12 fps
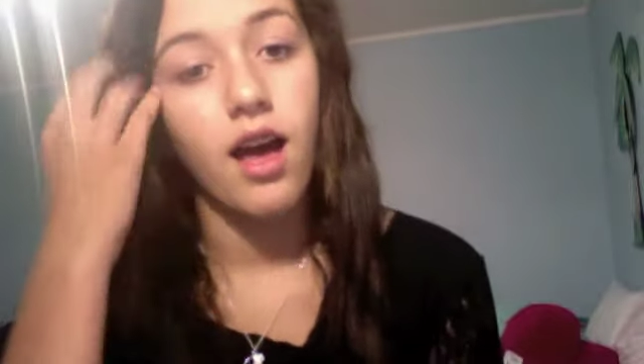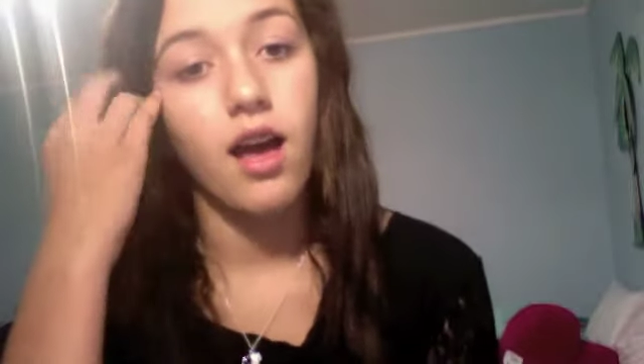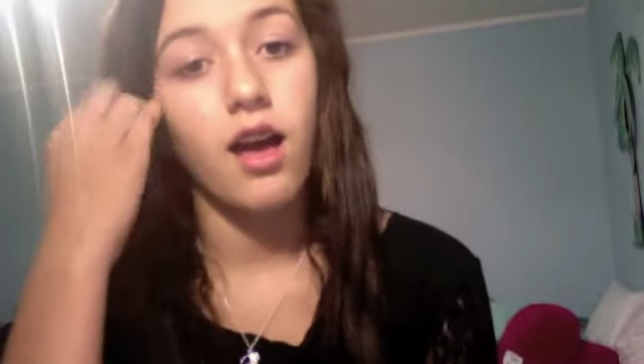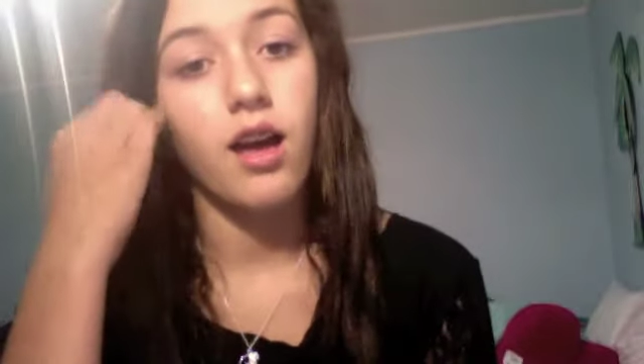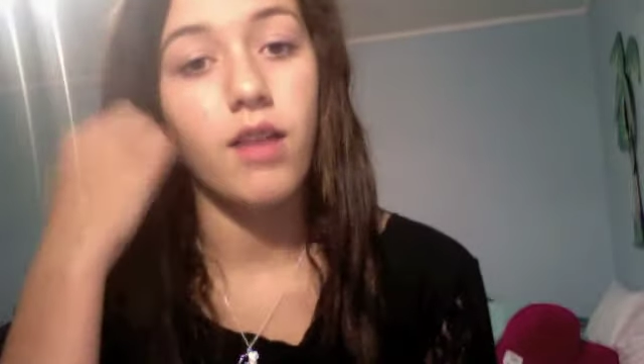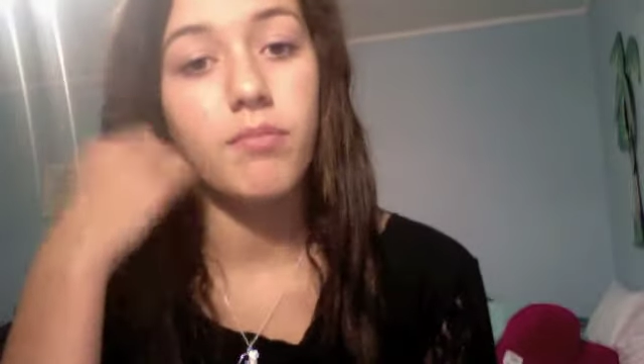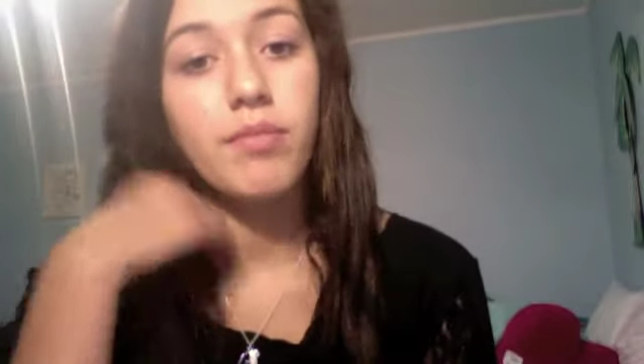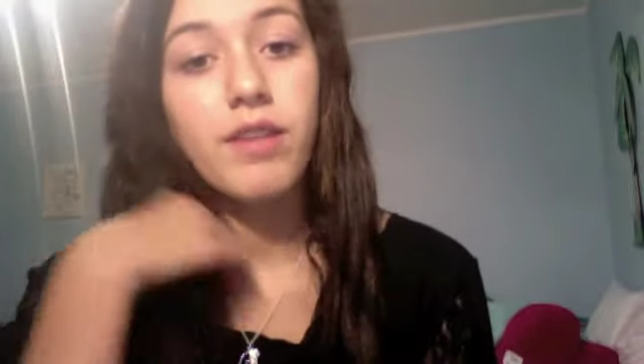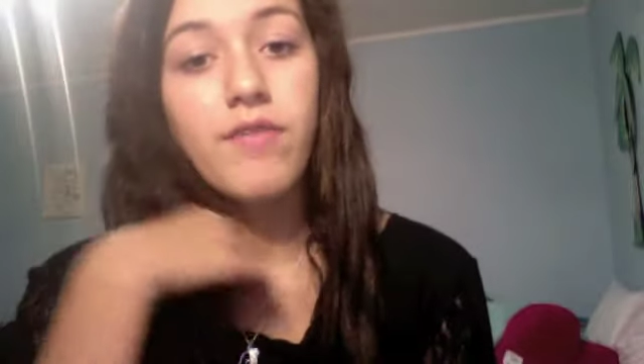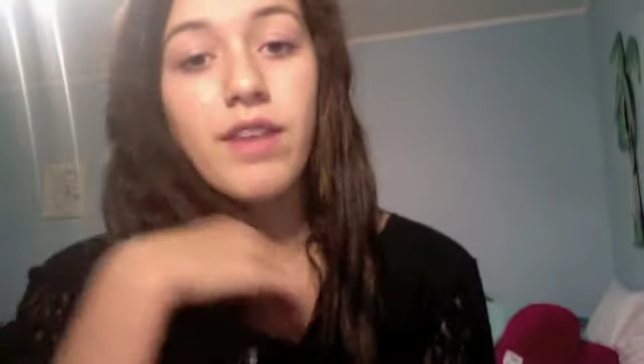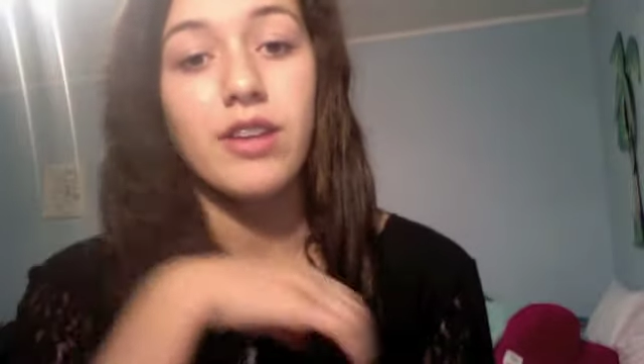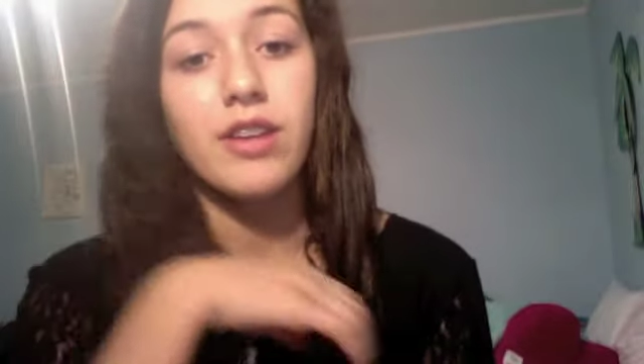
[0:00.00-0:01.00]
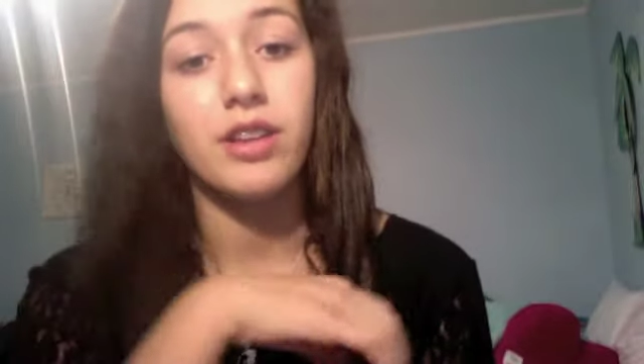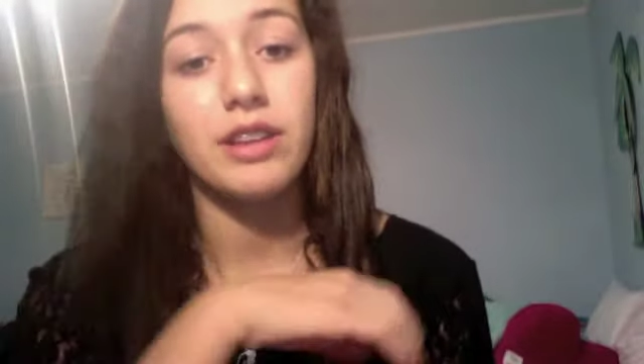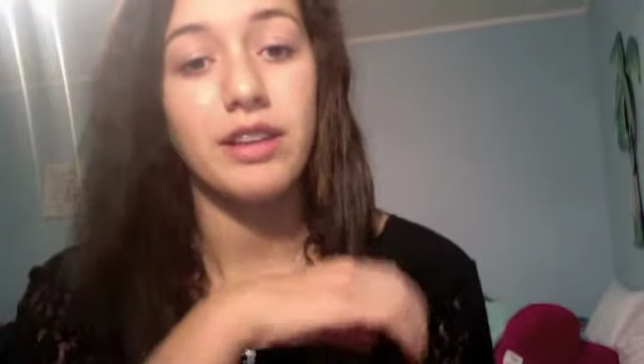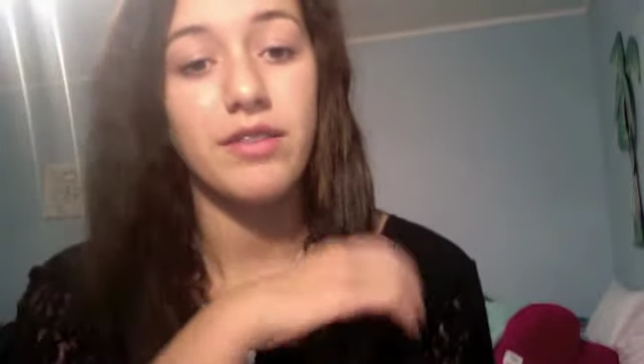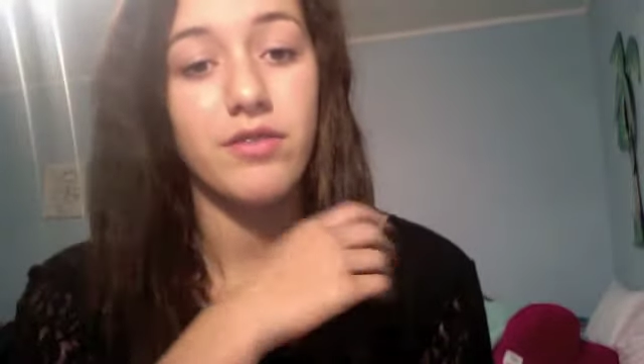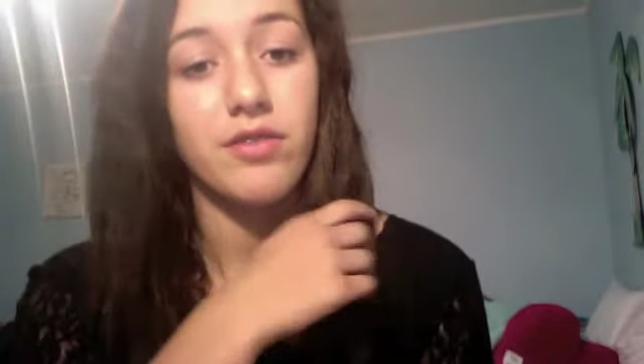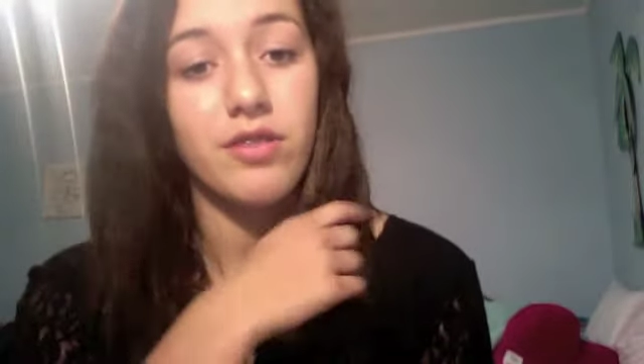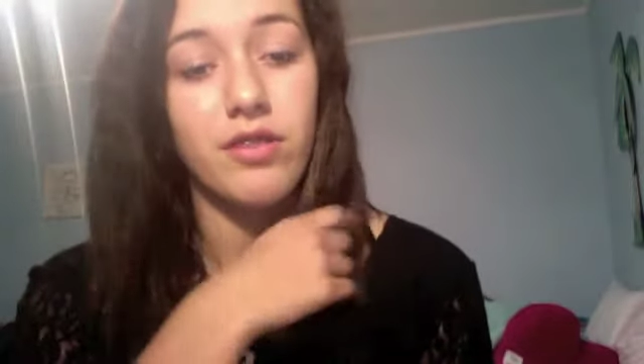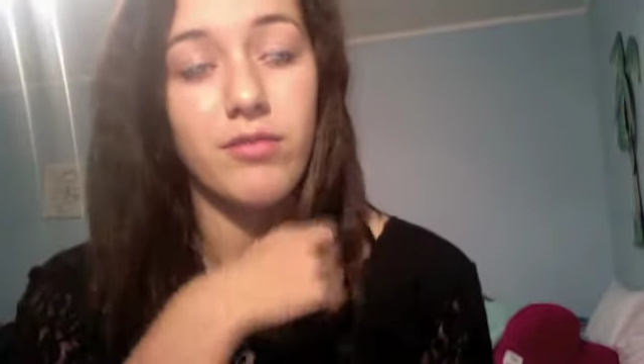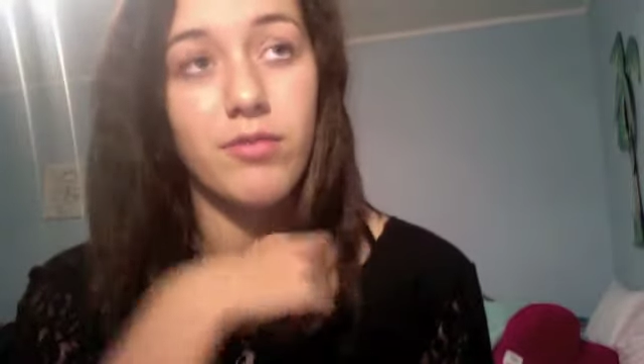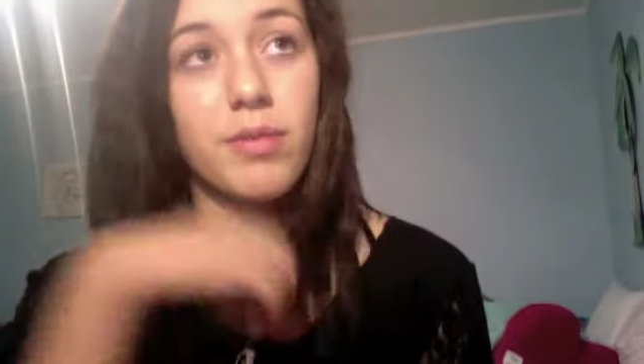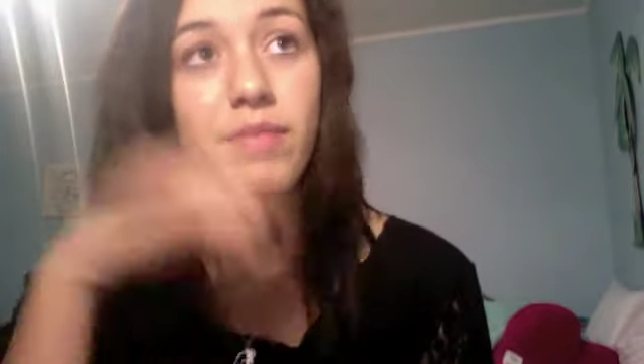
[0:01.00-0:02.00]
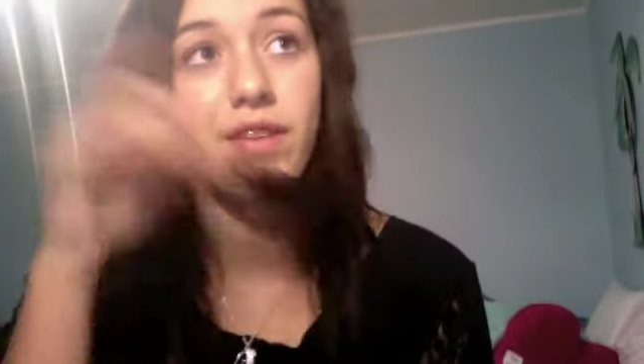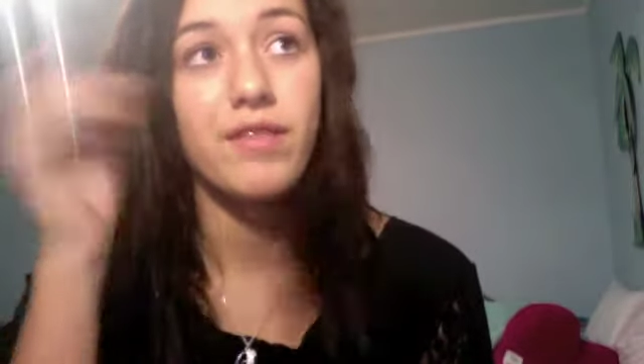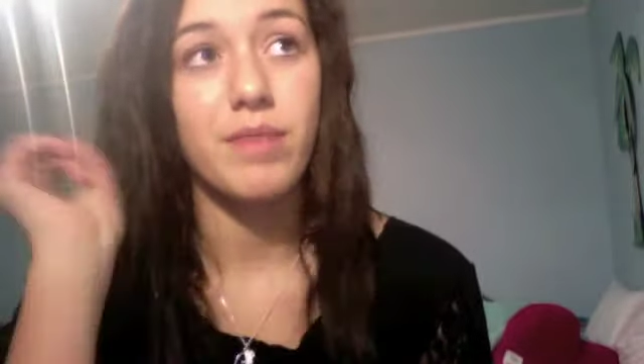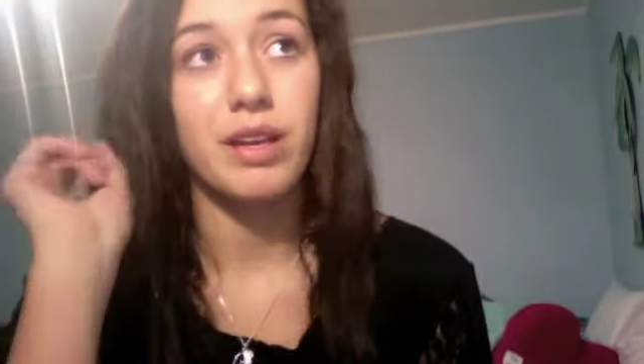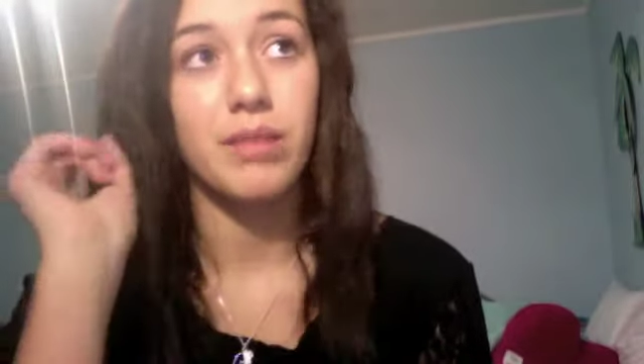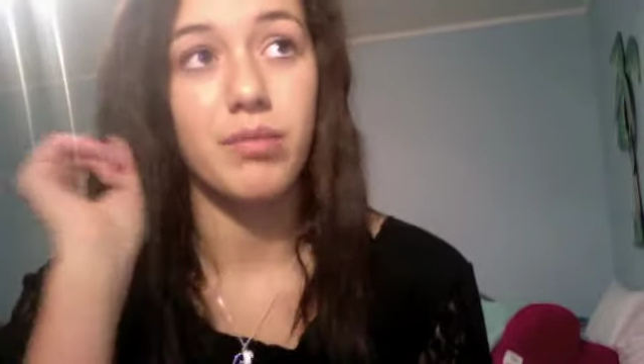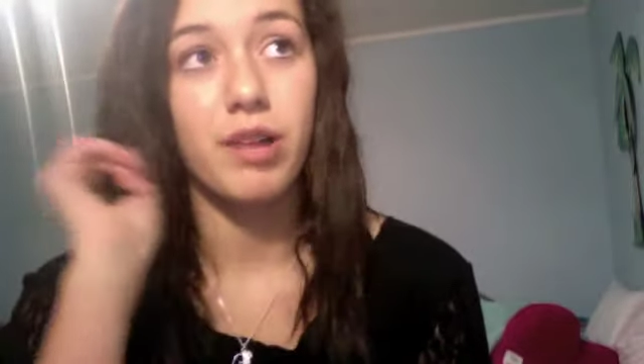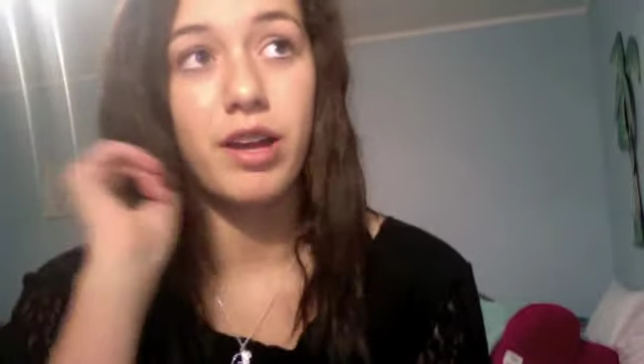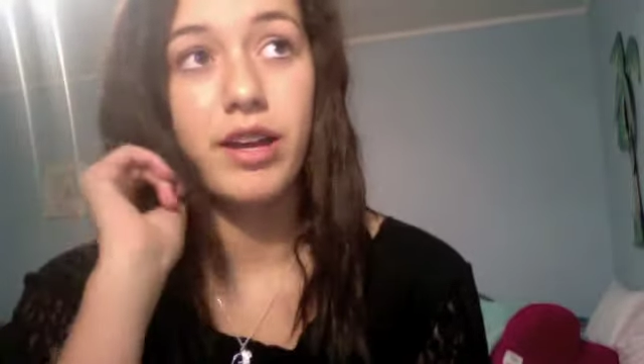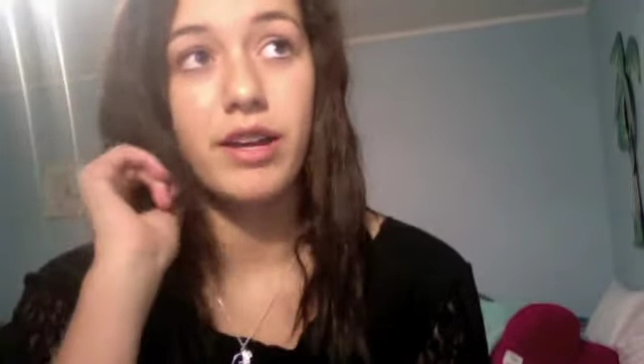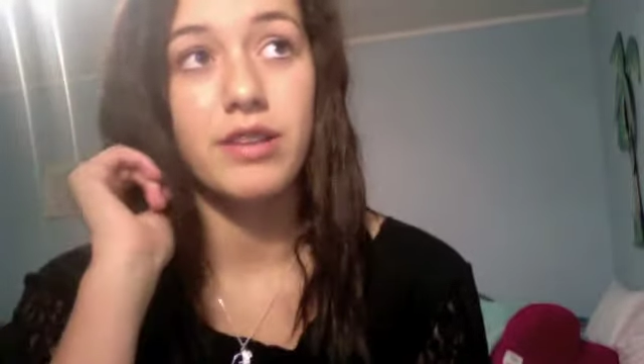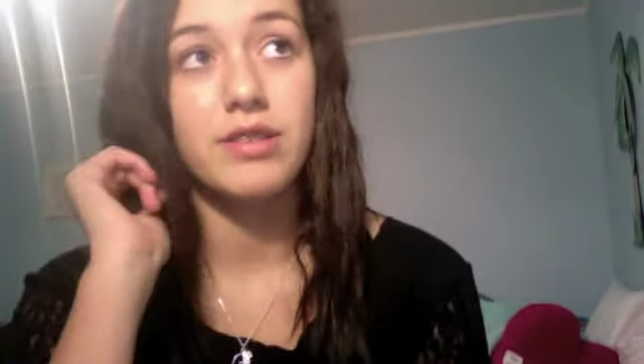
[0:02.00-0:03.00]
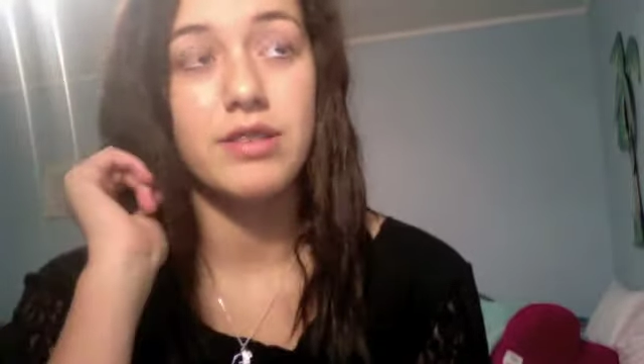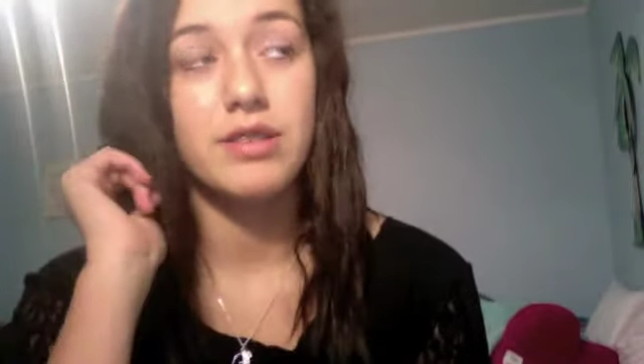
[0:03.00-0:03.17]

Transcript: If I can only live, well, my favorite makeup product,